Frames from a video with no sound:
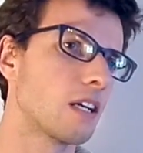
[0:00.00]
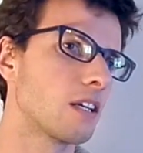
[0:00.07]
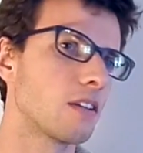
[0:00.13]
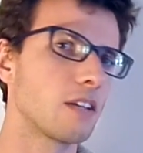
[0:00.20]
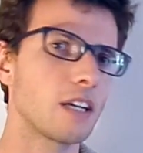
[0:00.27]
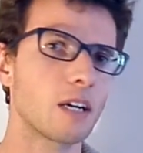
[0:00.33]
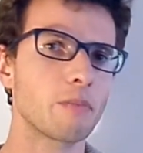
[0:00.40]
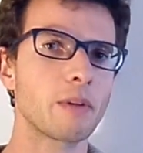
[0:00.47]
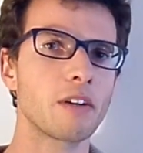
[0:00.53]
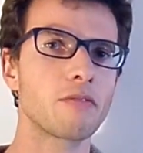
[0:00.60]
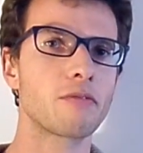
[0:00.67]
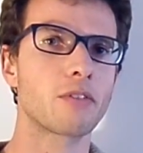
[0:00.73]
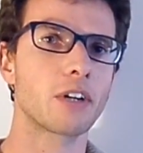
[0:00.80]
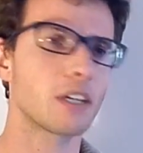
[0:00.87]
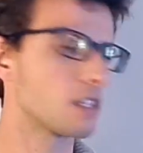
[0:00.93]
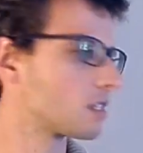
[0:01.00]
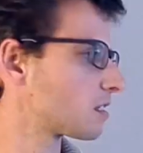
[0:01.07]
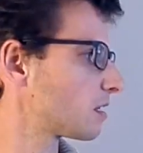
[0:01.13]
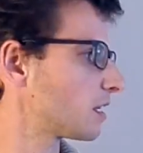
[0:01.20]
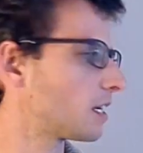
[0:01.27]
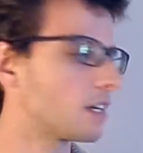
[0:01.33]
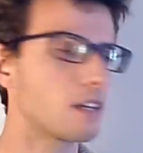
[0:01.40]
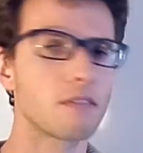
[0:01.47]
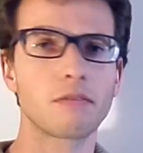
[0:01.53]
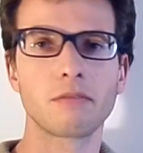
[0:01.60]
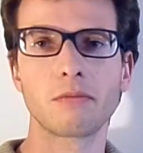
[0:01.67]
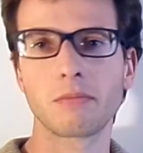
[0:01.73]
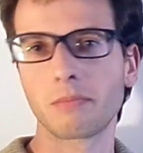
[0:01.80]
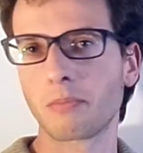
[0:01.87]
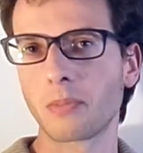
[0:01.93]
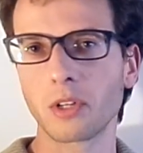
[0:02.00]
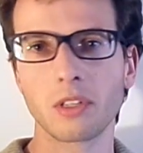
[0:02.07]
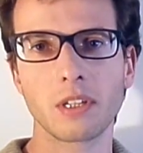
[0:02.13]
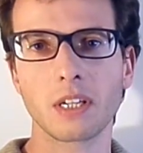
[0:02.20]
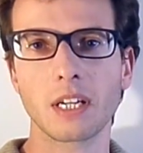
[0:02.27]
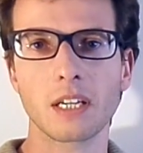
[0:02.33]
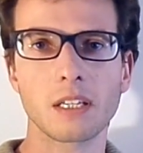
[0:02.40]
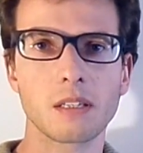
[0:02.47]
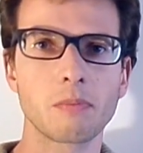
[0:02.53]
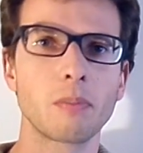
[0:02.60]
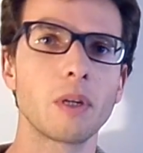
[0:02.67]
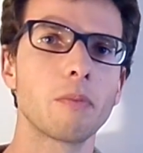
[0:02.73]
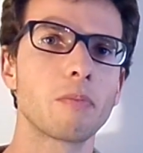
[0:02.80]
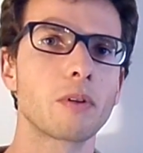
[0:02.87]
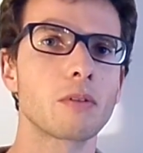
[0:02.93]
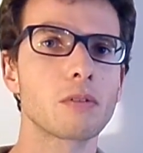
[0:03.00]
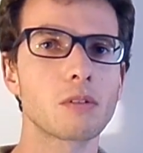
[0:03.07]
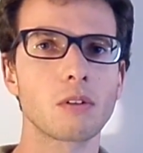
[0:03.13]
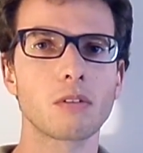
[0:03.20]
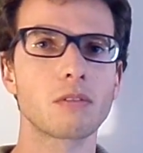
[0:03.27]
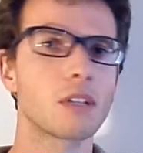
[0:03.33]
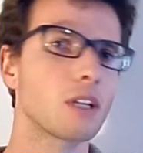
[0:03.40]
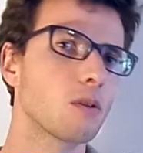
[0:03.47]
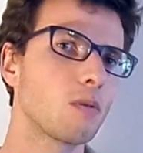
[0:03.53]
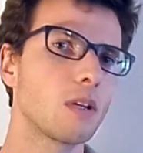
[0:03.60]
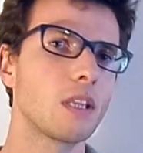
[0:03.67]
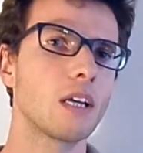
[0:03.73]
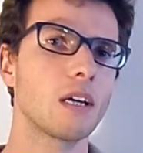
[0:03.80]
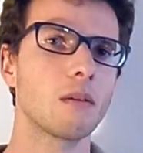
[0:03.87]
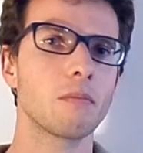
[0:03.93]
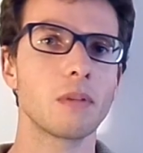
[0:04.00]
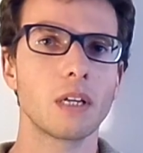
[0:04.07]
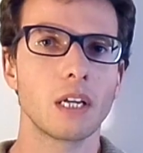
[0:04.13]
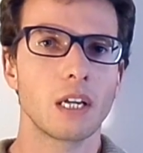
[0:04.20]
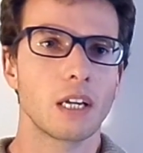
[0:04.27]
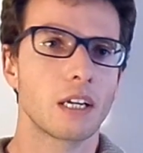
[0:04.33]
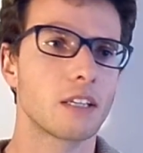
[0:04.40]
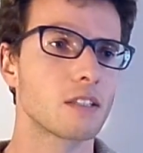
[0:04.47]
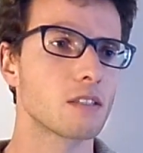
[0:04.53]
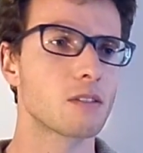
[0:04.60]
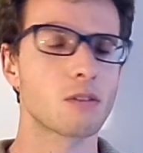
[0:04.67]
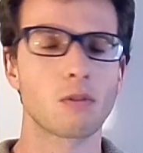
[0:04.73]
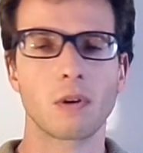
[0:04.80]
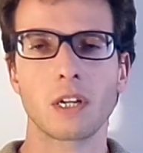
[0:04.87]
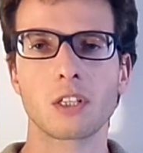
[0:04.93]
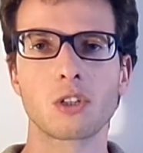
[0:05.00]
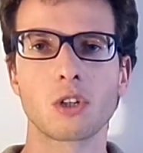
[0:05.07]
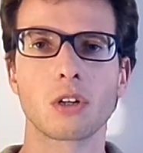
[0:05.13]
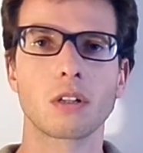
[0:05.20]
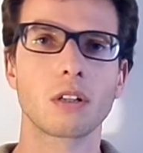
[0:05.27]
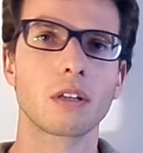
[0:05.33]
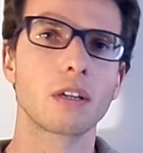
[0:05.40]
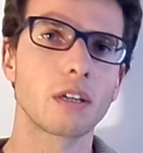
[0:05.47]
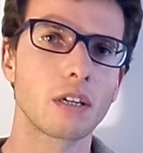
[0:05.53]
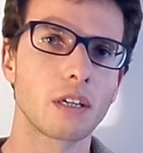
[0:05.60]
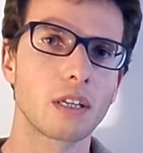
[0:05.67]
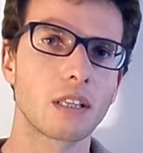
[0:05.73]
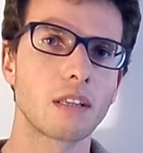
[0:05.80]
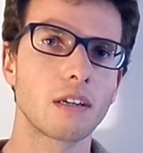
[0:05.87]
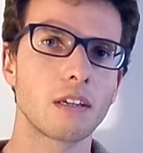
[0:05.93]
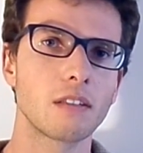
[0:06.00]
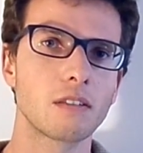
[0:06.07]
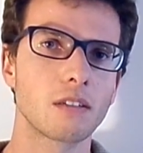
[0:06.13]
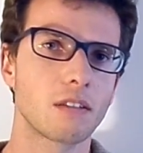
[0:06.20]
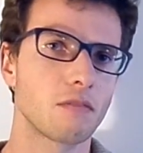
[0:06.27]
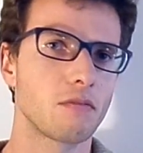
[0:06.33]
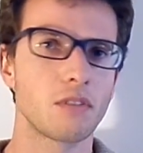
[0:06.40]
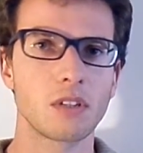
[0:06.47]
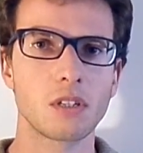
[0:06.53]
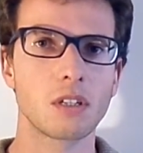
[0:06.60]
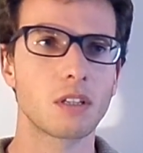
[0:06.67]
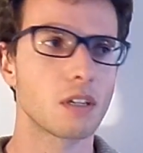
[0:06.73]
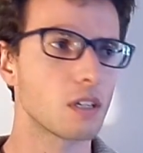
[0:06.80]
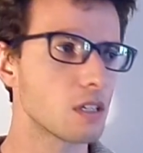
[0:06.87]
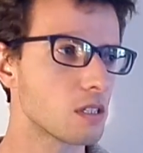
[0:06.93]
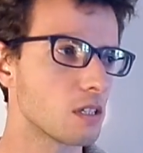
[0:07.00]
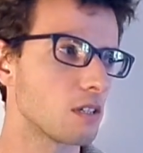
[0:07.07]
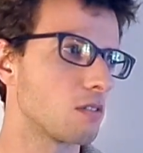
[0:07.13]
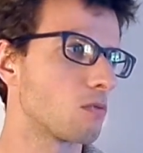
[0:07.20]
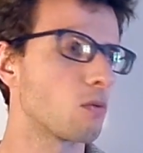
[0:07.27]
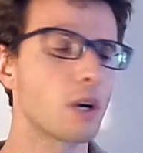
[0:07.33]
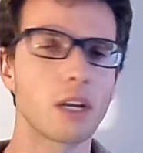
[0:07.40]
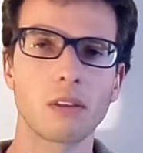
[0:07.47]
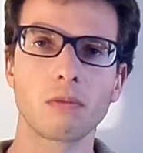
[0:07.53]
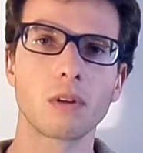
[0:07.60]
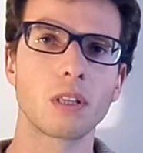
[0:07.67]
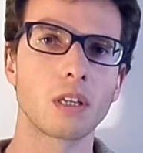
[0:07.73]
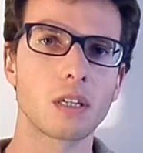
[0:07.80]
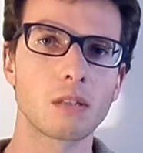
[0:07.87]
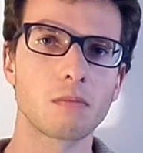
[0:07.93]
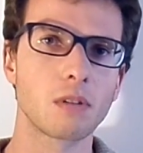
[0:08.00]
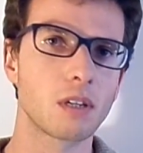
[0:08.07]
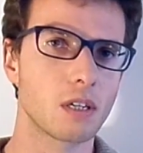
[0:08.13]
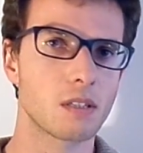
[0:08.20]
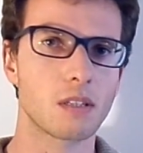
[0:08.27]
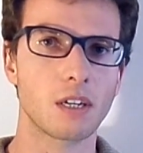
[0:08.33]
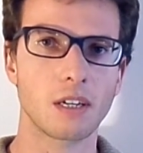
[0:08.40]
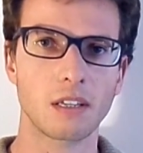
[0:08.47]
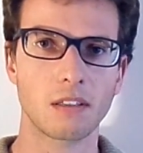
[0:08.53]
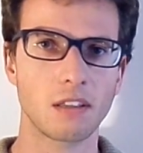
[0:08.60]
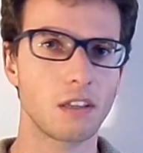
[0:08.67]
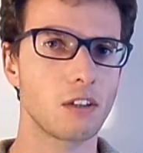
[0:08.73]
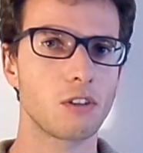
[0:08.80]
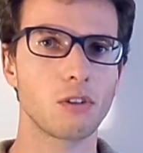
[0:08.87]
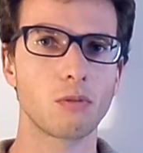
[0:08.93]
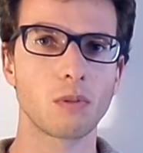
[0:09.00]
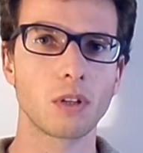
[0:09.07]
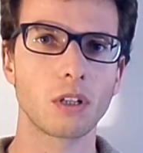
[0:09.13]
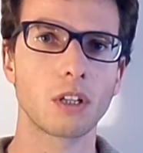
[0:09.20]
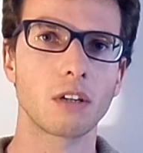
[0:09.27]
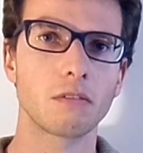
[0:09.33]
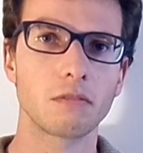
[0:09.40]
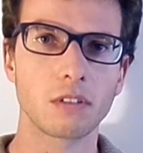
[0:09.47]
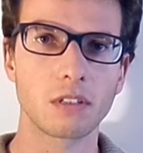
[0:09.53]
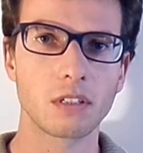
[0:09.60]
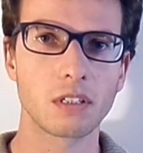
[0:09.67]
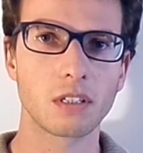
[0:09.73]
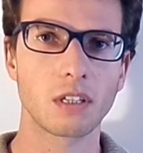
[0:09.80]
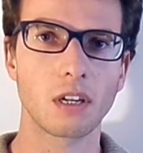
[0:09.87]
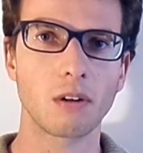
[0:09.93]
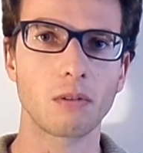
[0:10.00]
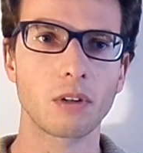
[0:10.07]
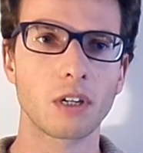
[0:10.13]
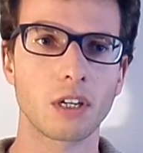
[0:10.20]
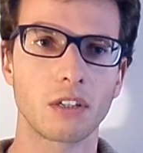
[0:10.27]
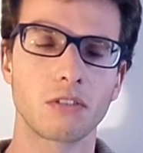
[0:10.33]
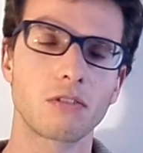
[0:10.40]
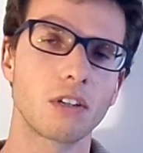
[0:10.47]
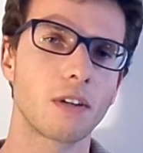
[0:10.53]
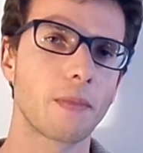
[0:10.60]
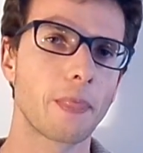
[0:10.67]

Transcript: They are my friends, they are pretty nice people, so talk with them and schedule a date and visit us and ride with us, because I think you will love it, our country.